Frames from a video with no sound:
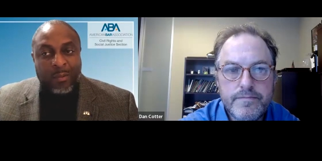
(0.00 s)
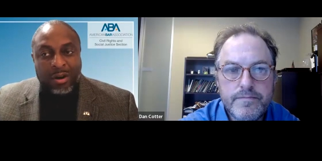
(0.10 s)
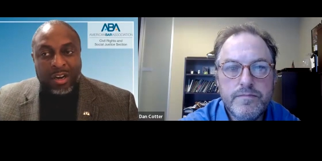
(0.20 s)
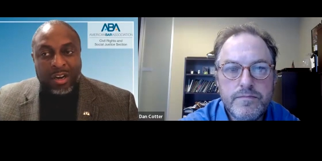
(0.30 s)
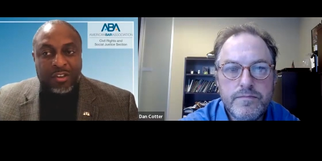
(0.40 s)
Speaker 1: And
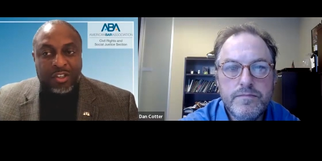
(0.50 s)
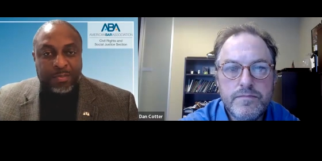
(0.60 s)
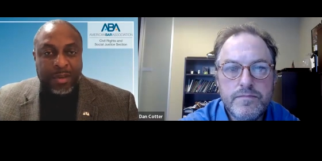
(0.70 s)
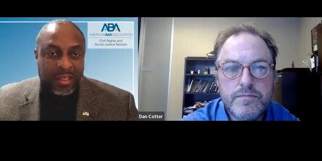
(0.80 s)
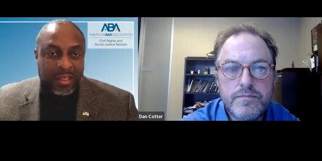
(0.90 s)
I'm wondering if you
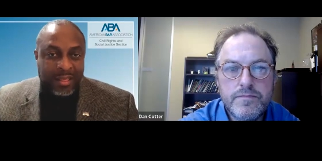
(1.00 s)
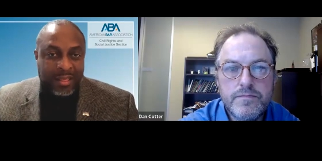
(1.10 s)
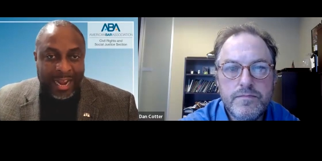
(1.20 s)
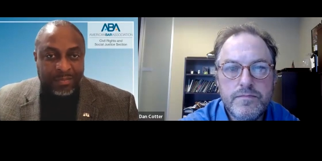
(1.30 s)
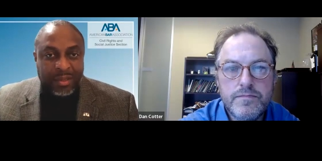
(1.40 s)
could speak
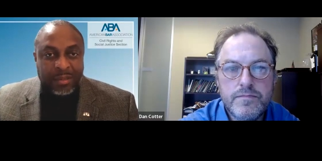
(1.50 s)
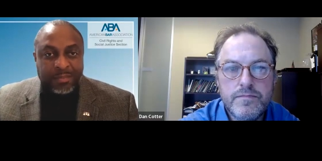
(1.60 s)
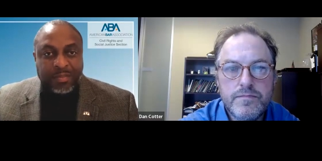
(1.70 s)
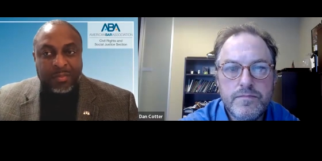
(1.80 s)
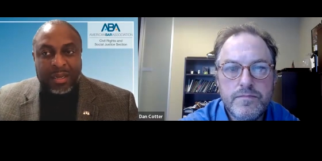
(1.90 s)
to that,
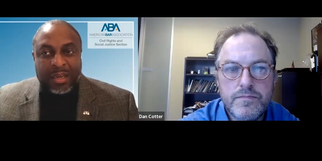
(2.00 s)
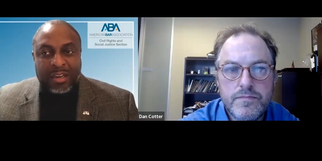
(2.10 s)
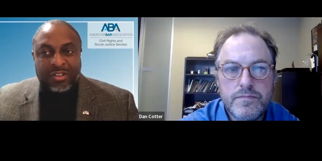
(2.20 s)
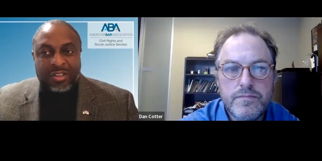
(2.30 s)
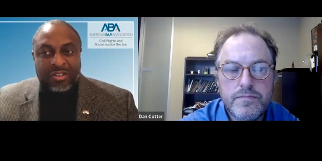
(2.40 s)

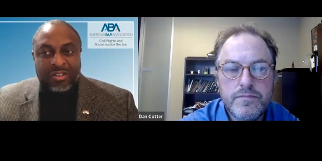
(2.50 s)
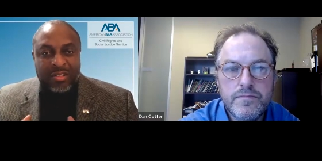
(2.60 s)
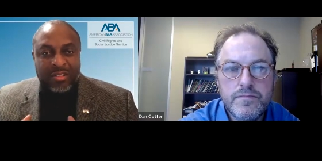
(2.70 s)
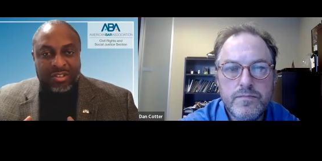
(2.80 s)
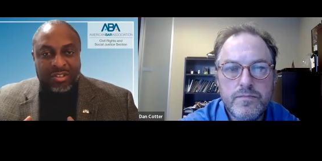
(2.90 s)
because
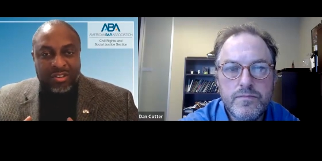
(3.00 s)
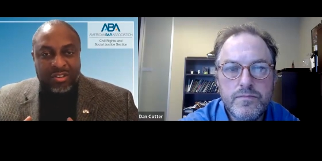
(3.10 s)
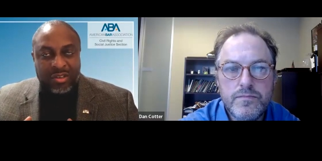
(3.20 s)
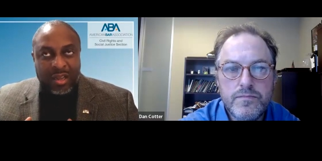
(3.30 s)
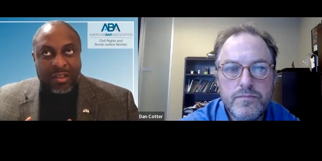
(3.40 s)
there's this,
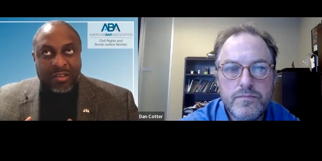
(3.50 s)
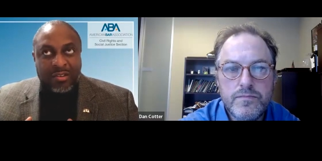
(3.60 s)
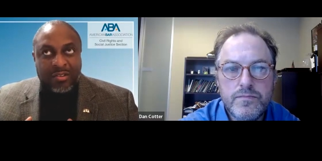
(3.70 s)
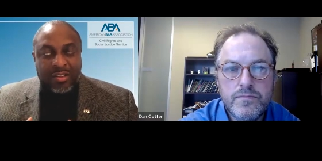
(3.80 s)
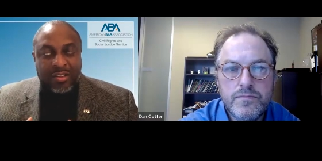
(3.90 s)
there's this
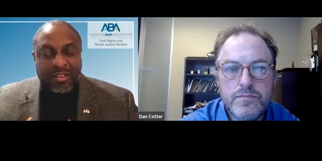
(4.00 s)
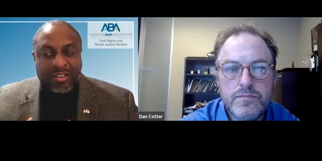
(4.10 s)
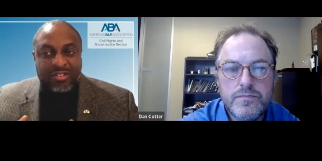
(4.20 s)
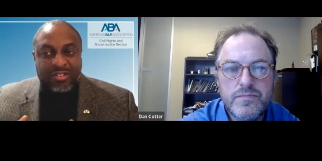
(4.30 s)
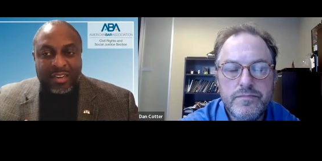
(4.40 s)

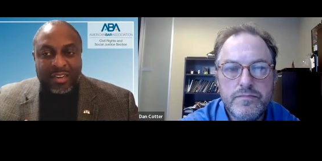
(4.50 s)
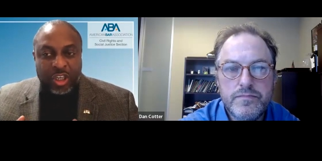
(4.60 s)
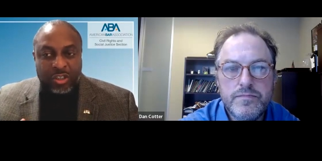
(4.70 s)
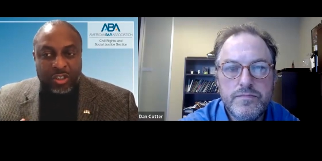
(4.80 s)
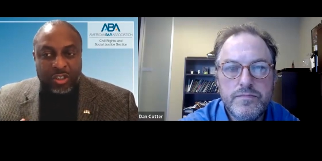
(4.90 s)
sense
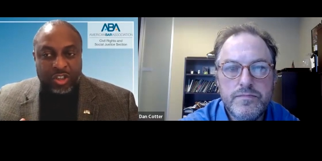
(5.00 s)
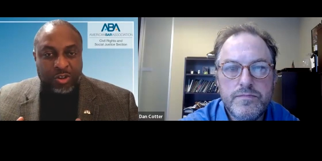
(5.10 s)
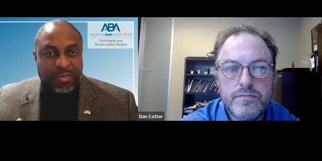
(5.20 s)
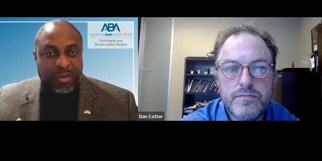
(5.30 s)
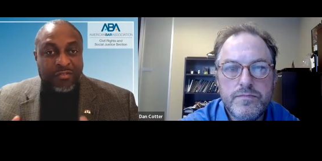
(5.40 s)
that
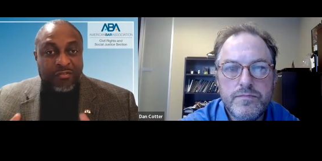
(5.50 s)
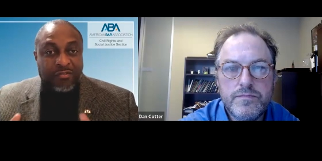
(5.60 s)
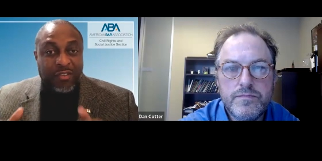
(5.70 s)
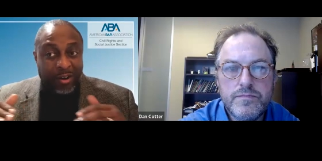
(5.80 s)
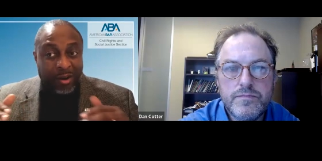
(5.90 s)
judges are supposed
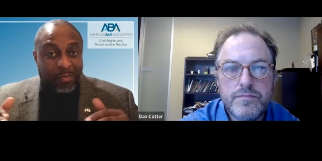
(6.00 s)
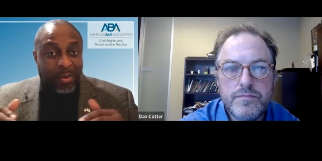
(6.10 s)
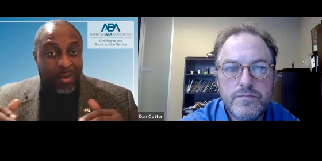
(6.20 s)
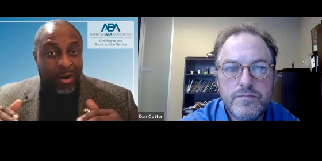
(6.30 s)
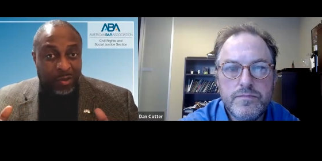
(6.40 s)
to be fair
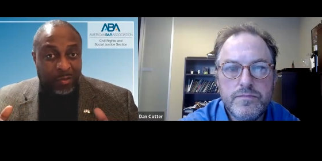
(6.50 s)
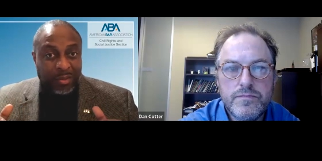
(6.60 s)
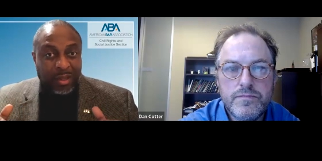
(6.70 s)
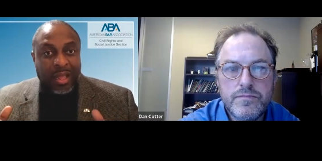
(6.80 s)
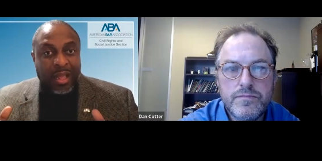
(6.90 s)
and
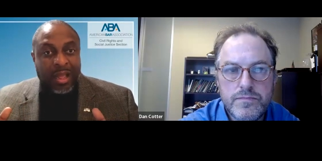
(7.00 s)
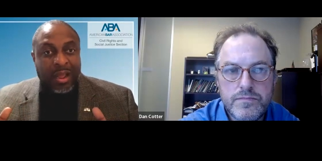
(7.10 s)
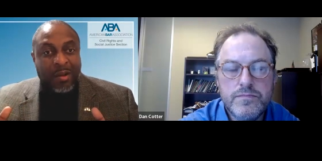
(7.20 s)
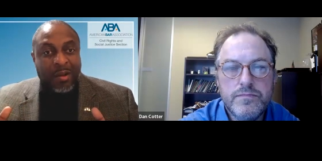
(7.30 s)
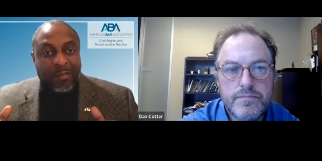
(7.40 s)
impartial.
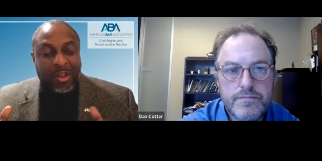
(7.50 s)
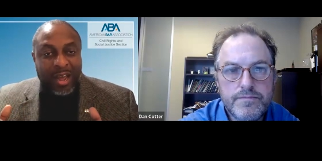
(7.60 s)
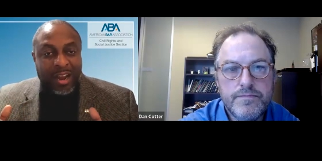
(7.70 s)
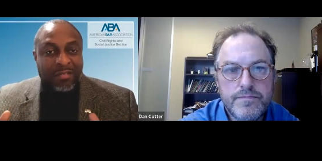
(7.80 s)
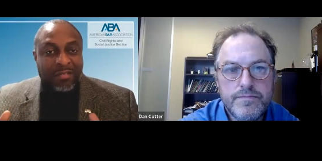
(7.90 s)

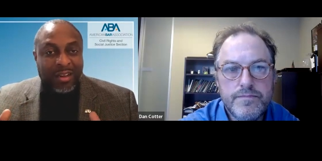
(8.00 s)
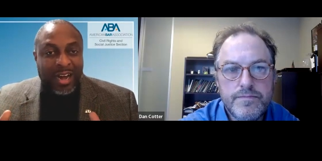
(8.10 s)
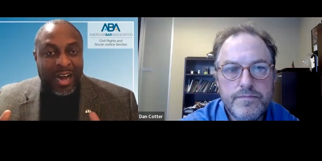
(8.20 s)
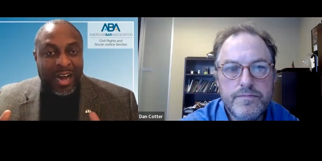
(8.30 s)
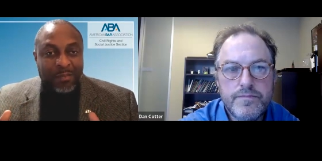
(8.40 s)
But you
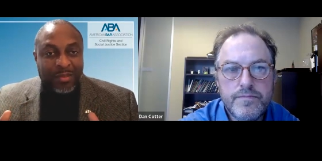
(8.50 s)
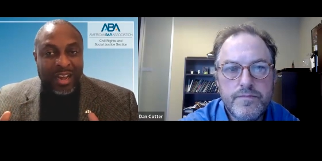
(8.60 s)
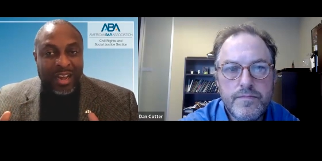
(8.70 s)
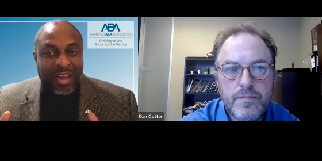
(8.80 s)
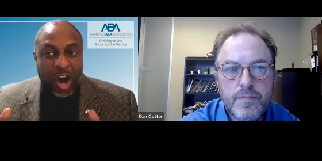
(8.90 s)
kind of
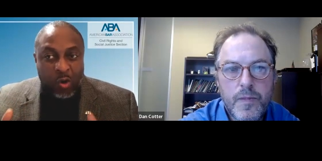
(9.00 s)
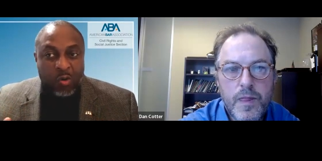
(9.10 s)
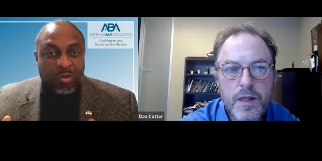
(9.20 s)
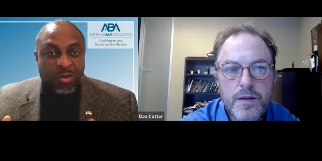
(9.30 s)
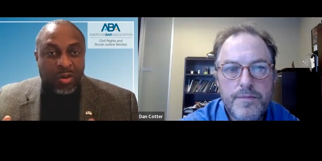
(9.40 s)
um,
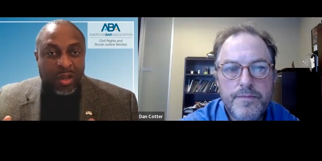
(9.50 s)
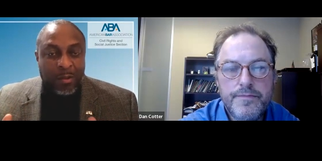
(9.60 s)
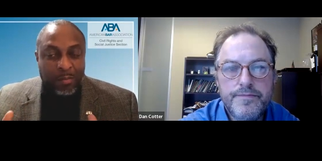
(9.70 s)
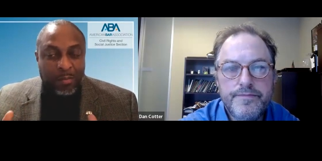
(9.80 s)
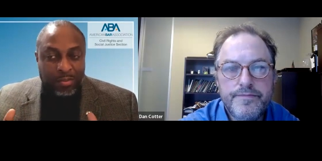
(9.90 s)

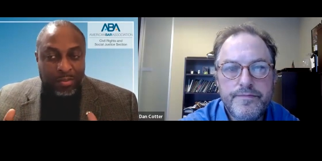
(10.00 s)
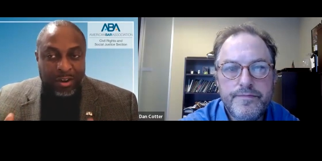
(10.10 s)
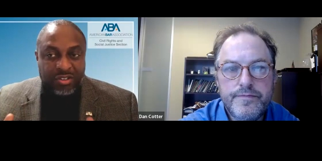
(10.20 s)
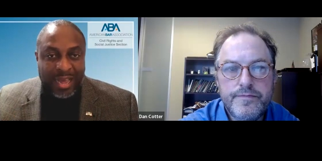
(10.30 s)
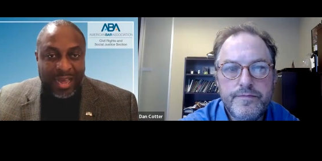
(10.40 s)
own
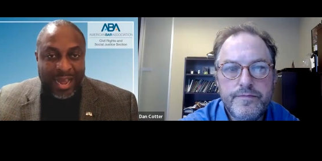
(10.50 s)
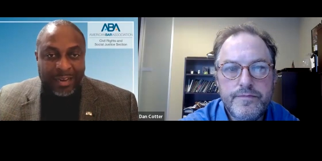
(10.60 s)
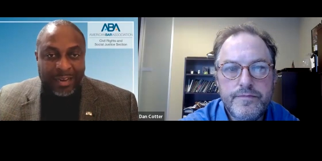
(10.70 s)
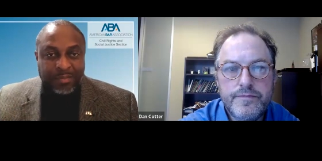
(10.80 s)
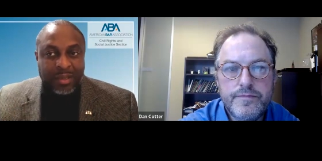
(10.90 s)
the
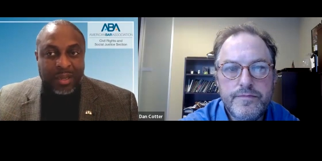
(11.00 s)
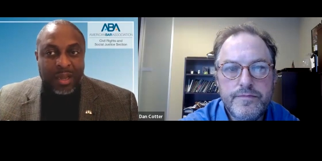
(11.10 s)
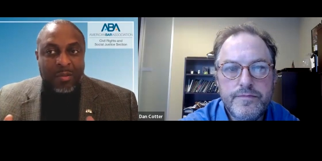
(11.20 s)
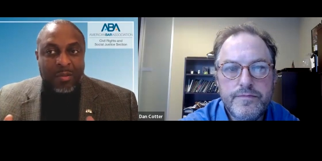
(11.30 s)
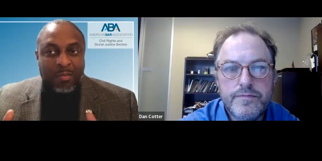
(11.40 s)
premise that
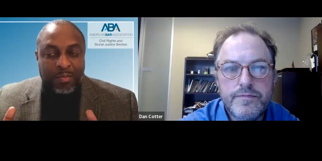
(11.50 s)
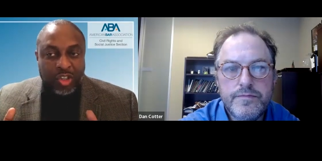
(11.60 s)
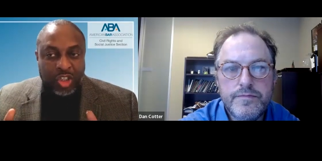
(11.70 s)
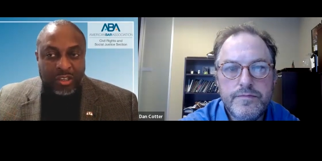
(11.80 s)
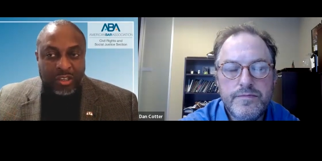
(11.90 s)

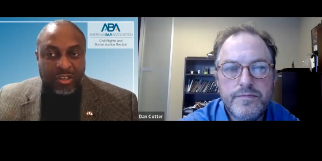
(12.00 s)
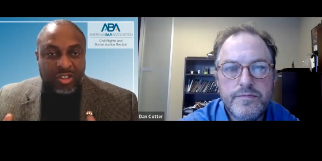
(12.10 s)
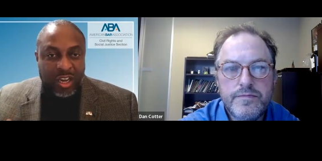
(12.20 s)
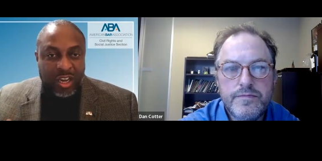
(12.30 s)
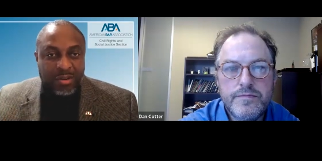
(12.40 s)

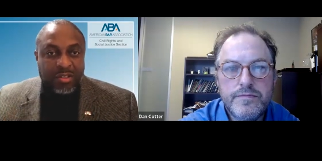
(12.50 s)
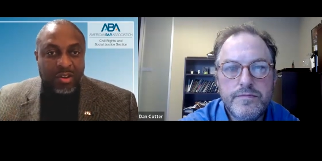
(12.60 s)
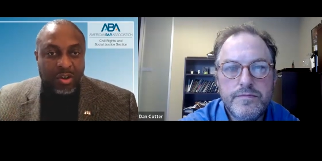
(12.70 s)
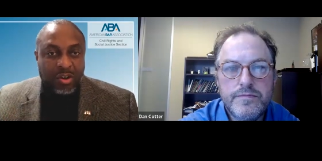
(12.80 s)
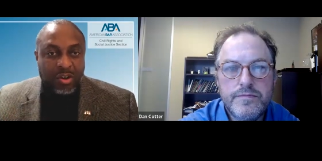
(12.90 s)
judges
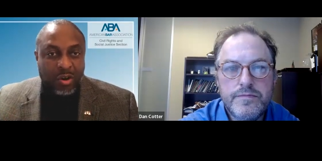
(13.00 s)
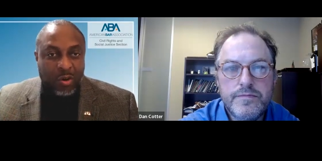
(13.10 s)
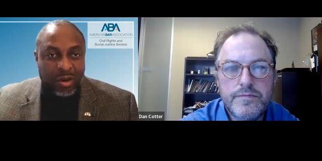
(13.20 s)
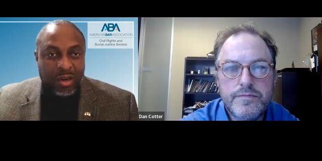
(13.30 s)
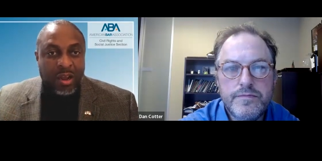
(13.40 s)
come to the
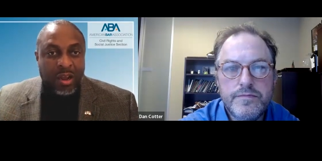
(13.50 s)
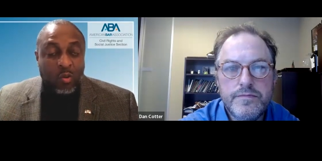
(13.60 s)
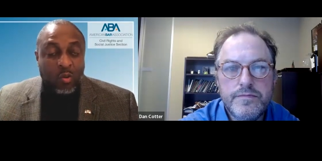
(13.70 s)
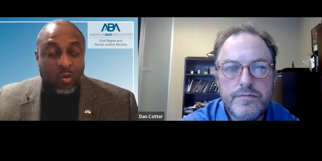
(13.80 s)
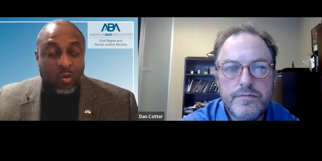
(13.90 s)
court
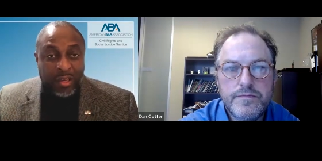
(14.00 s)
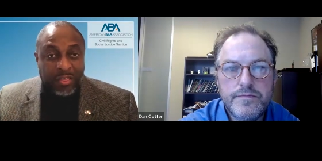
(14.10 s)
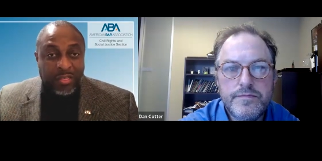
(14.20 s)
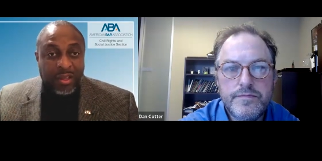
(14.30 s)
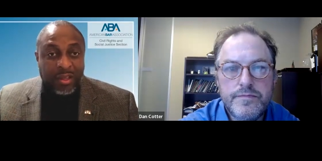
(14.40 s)

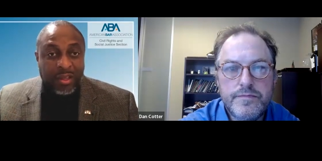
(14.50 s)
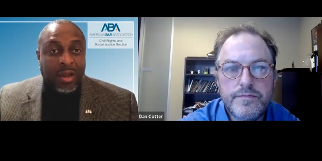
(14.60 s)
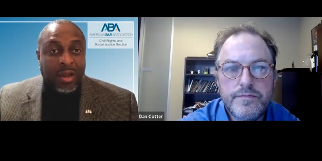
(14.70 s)
with